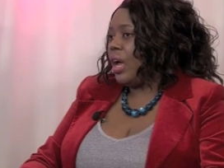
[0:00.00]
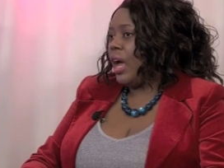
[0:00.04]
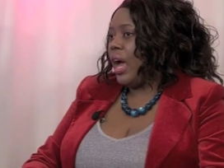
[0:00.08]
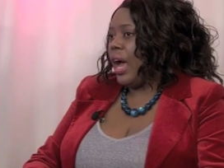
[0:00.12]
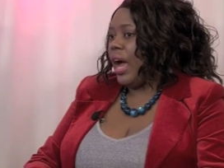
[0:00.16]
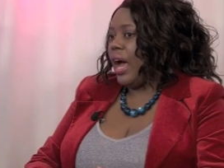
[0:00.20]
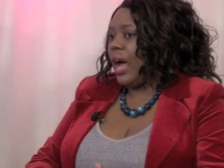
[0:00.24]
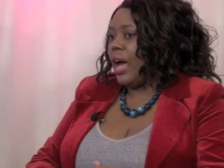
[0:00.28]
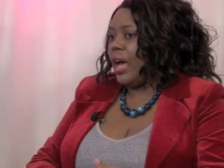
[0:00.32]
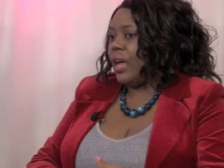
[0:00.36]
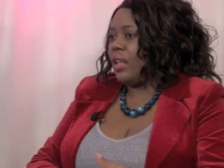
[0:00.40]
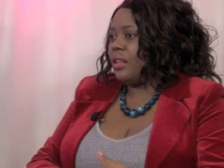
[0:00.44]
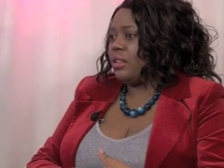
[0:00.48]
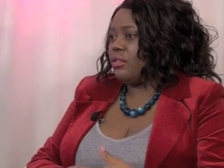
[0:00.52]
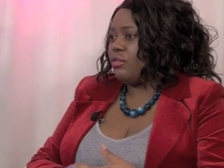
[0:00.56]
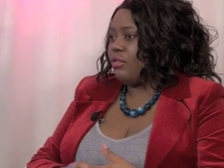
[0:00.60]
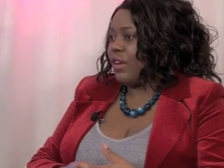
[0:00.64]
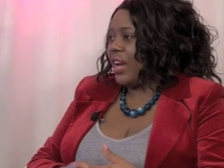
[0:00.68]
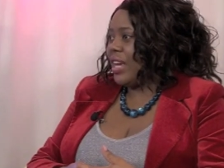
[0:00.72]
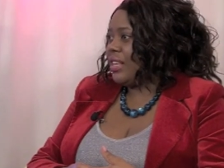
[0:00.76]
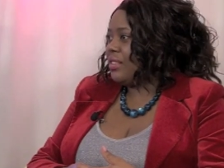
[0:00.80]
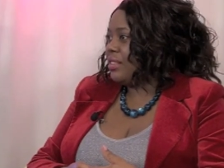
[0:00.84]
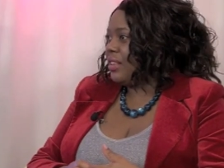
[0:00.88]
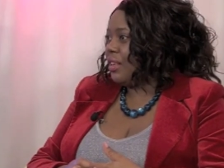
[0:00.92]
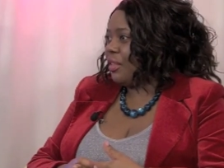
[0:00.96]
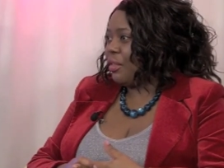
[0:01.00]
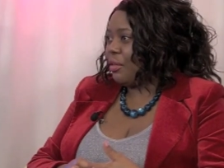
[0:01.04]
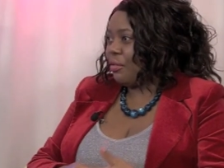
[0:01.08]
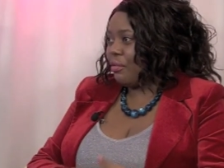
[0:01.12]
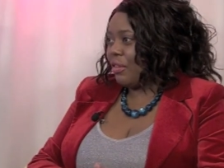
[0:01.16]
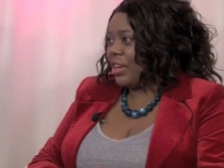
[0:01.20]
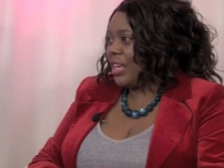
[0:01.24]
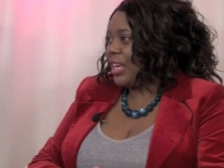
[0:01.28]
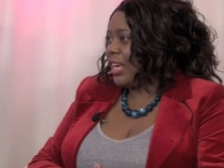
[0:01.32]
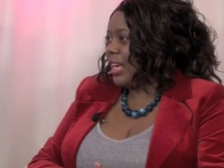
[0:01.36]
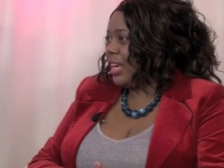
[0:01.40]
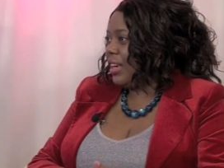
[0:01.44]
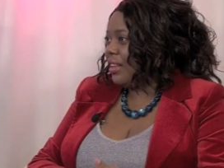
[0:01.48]
and raising
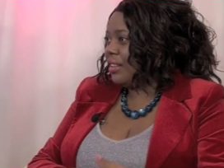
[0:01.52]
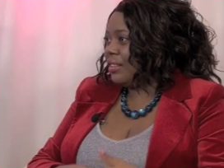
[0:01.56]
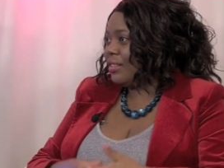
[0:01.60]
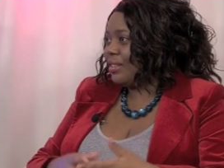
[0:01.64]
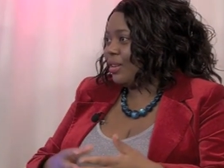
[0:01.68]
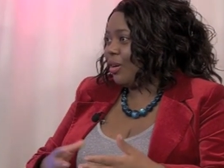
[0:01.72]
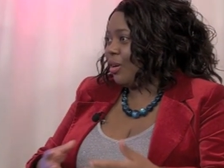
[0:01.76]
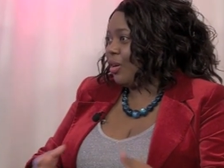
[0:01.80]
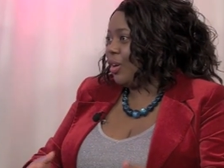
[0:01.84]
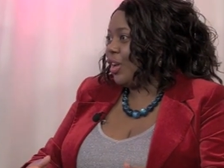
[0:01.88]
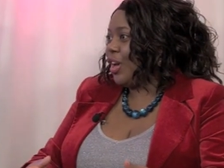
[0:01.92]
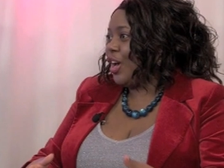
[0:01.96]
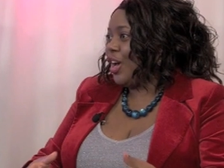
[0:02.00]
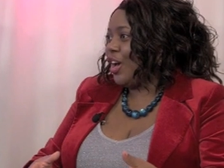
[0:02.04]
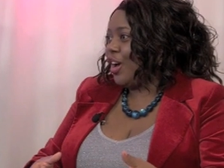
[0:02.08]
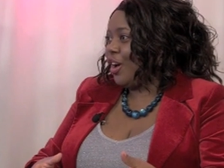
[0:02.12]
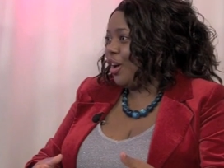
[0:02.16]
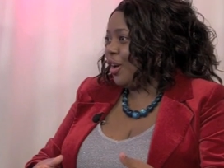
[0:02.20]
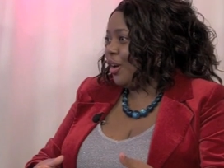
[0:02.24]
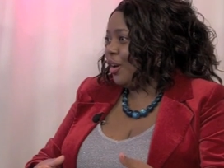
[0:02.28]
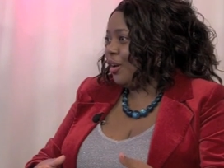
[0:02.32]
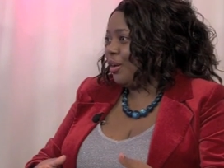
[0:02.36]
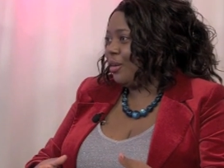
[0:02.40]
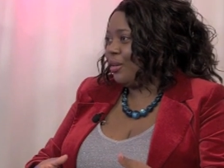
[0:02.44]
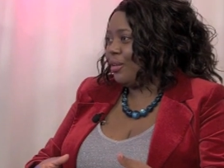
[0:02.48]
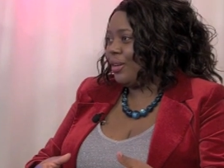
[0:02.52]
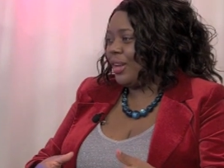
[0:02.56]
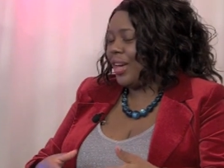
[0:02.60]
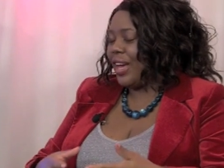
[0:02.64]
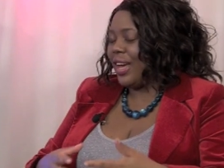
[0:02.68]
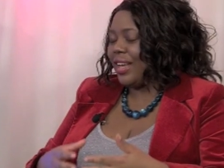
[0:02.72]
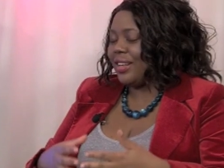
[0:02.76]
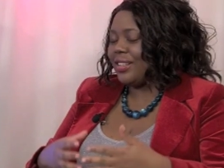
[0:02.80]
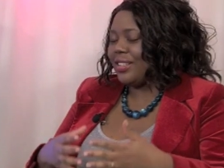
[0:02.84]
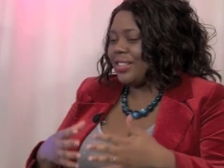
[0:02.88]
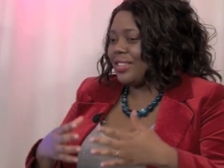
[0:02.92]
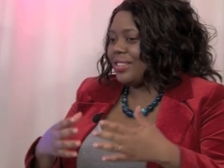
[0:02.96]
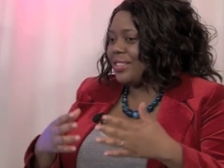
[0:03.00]
3 kids on her own
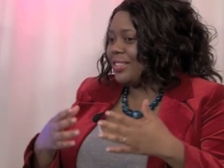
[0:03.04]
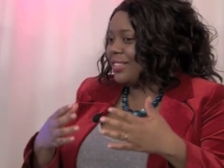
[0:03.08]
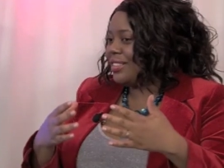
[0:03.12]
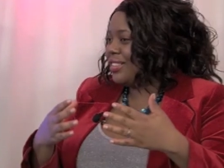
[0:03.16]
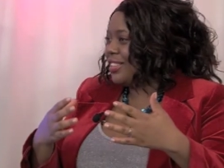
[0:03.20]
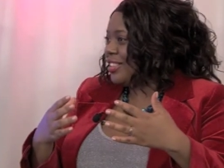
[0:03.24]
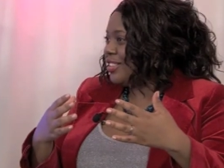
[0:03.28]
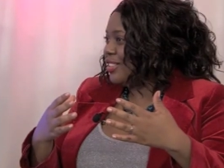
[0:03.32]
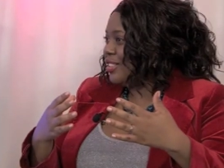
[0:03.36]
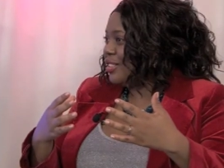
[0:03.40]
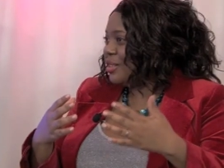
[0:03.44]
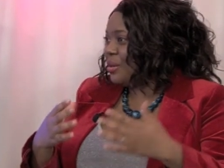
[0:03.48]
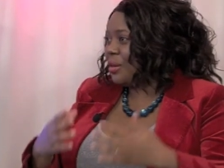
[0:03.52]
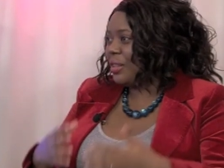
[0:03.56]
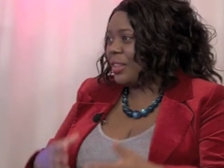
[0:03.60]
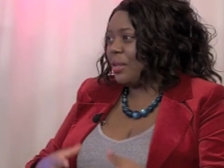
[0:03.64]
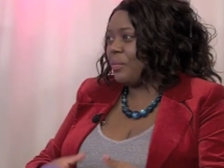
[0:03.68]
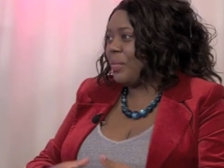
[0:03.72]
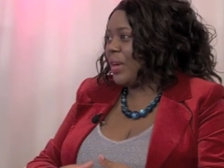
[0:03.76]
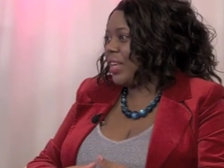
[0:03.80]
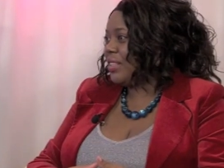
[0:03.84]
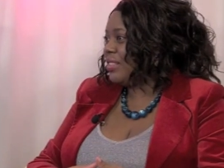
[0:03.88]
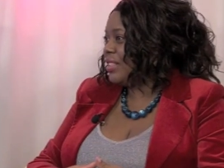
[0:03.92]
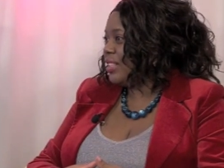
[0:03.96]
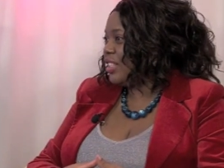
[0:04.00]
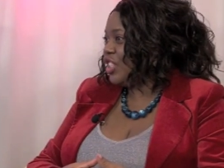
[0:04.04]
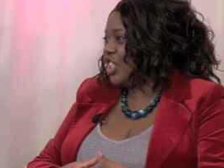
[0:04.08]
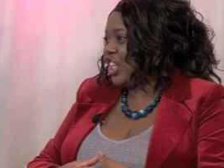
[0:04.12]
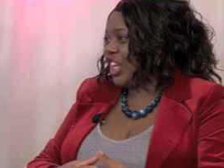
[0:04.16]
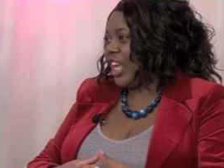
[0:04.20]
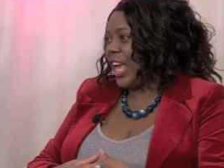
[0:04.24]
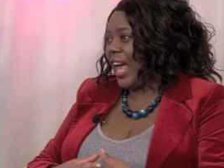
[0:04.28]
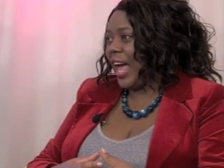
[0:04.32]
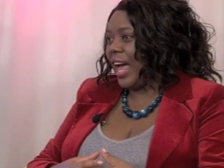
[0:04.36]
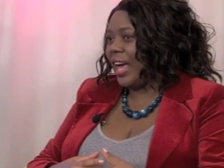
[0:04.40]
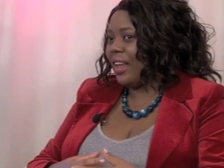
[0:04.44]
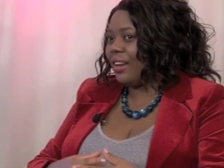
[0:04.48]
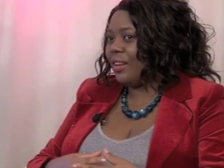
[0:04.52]
and just doing the best that she
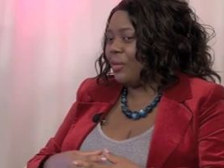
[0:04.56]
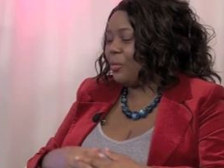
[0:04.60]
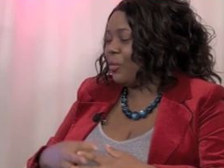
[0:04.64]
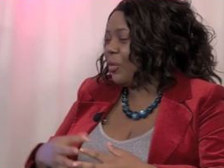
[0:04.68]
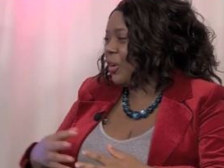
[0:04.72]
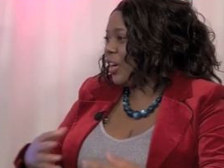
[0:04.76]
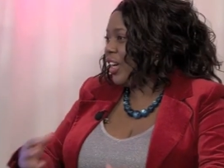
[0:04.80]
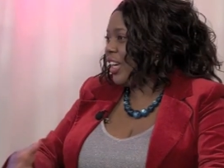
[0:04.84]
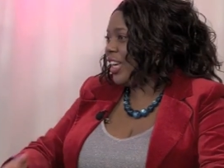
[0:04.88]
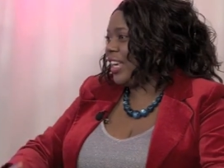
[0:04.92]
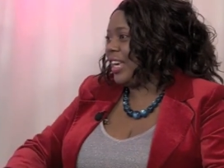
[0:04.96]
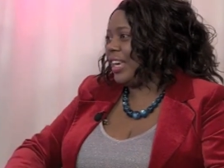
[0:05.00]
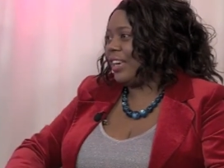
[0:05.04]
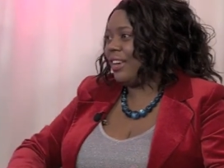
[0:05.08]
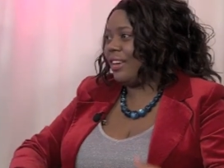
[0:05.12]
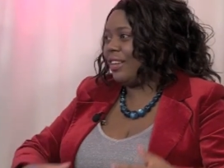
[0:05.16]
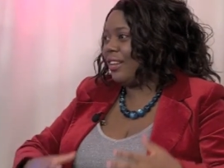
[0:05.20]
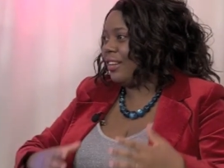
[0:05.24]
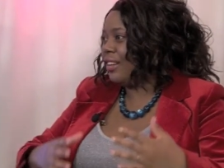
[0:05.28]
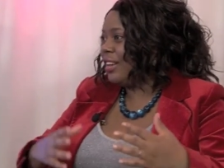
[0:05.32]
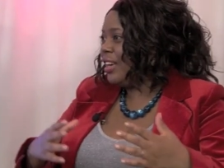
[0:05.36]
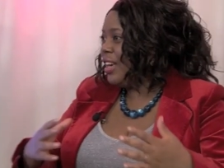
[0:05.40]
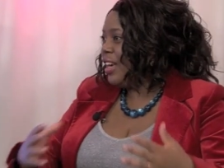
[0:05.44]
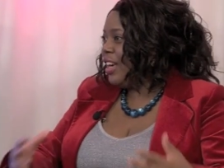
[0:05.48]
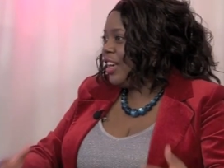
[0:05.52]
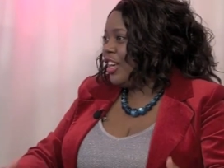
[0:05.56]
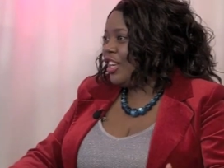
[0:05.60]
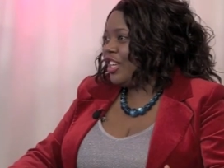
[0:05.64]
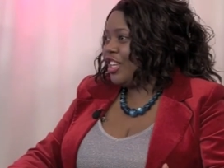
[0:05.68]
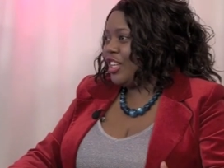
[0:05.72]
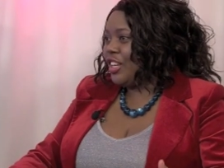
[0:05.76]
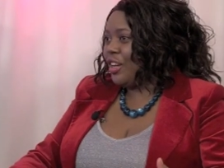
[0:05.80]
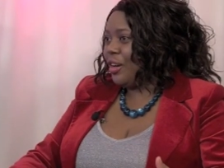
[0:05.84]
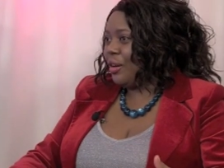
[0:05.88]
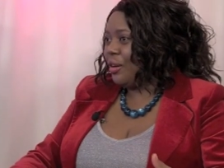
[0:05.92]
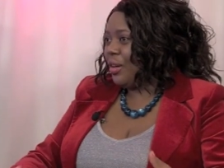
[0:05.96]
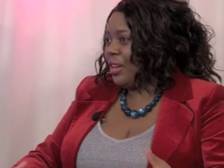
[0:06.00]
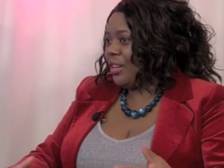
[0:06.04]
can and working and,
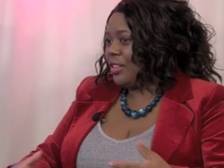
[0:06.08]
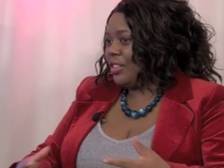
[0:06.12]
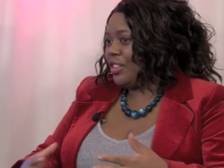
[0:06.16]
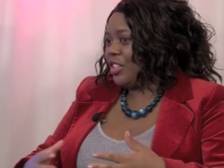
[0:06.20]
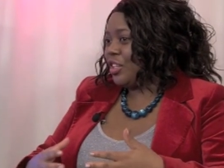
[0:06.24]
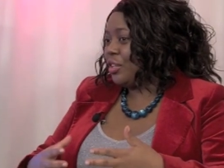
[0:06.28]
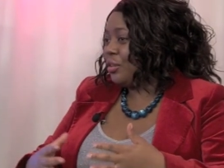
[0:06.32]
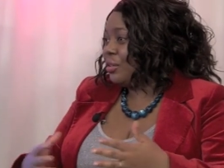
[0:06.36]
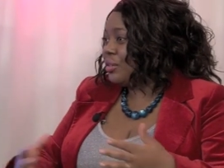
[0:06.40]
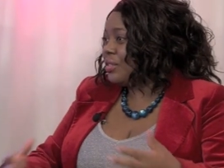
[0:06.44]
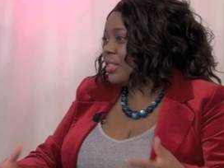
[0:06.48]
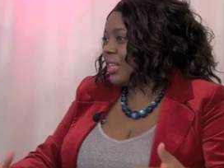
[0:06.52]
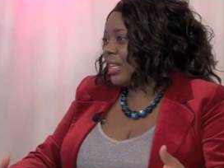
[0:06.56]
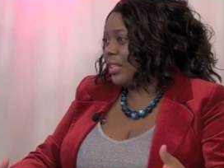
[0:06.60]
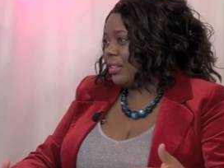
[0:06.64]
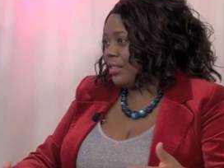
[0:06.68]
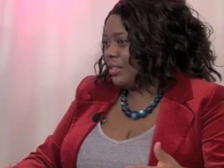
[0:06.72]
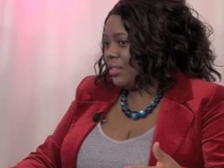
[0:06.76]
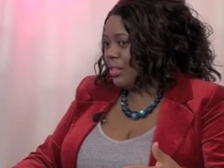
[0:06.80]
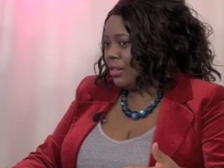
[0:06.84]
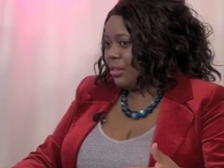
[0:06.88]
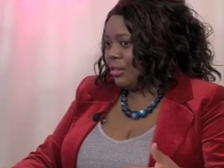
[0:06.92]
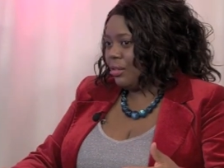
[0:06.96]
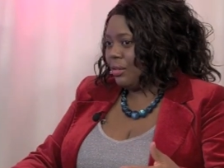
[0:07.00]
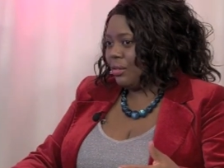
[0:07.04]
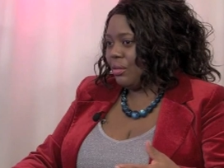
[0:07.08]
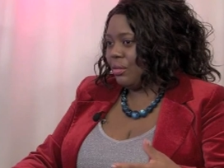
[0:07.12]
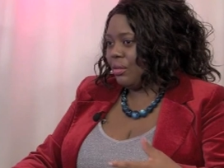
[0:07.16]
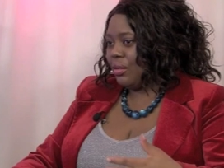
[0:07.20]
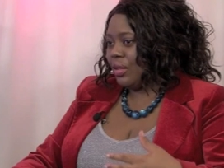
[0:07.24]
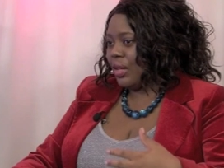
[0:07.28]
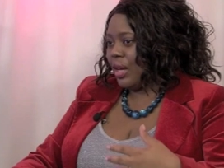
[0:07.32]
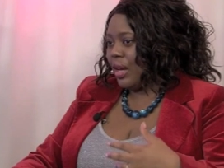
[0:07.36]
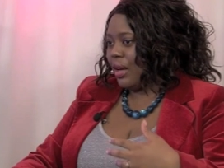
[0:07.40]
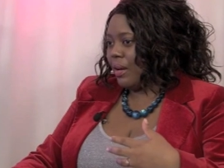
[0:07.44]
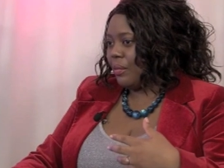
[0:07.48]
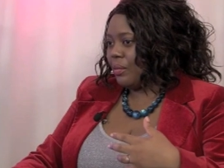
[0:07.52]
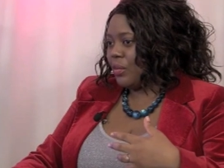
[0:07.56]
and choosing to
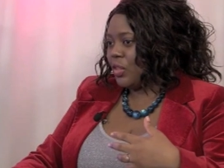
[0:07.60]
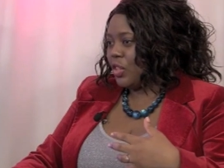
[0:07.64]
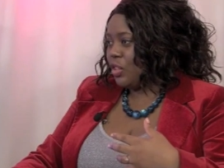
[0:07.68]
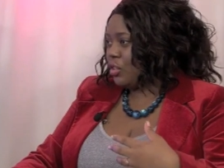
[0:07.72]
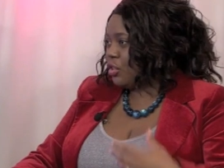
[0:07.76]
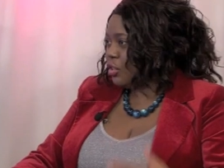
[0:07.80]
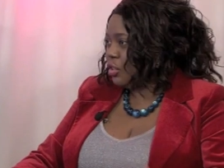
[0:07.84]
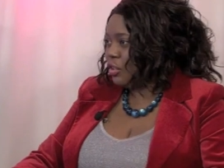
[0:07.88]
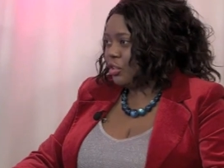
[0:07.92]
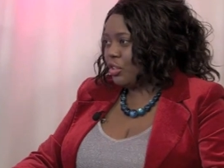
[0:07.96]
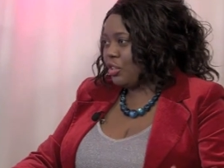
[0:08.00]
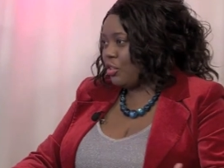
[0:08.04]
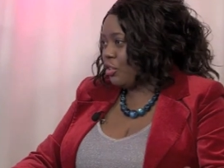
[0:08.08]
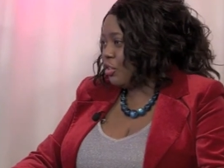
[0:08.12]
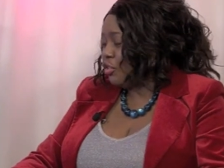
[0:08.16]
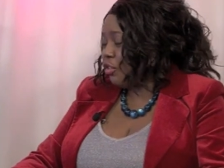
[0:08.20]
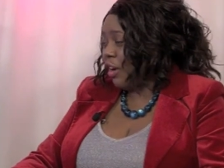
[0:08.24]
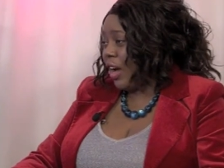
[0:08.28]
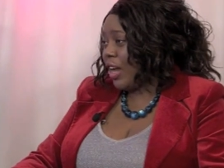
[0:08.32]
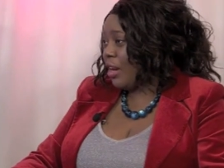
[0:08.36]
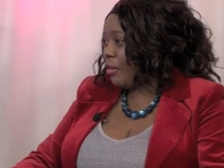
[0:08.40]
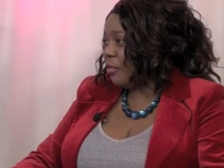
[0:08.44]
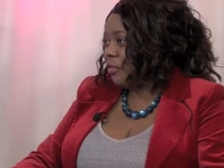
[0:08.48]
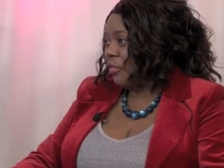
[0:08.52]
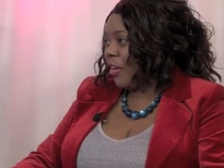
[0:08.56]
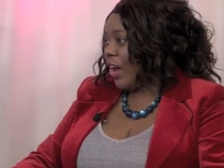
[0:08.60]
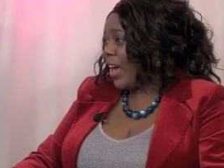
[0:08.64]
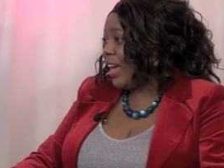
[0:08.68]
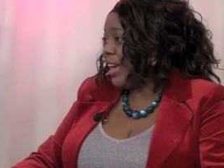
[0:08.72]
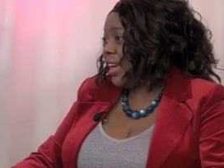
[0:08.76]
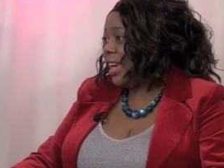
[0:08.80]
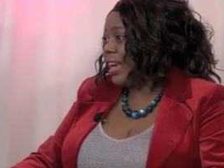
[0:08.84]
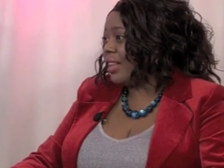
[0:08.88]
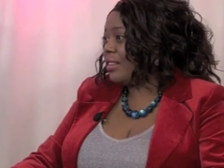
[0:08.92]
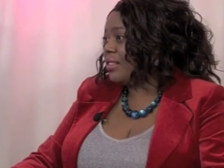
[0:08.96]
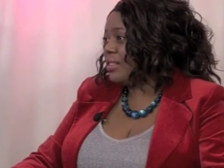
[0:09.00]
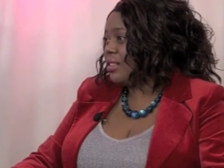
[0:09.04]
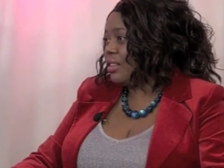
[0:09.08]
try to fight
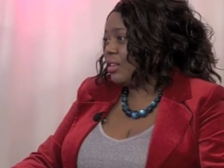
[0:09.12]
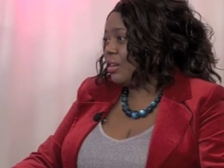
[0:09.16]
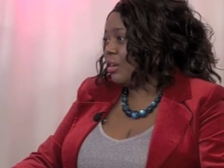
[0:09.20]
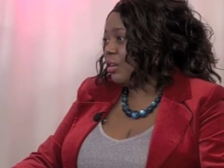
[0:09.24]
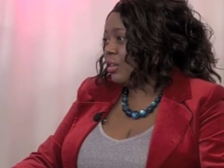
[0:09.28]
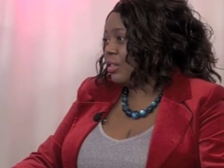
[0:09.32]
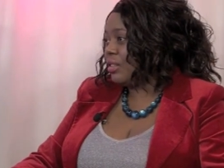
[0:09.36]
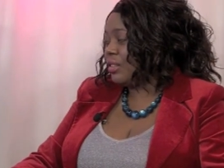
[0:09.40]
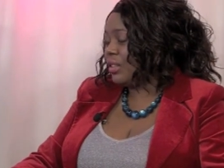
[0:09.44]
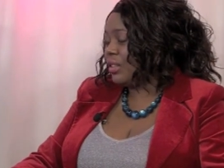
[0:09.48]
against the odds.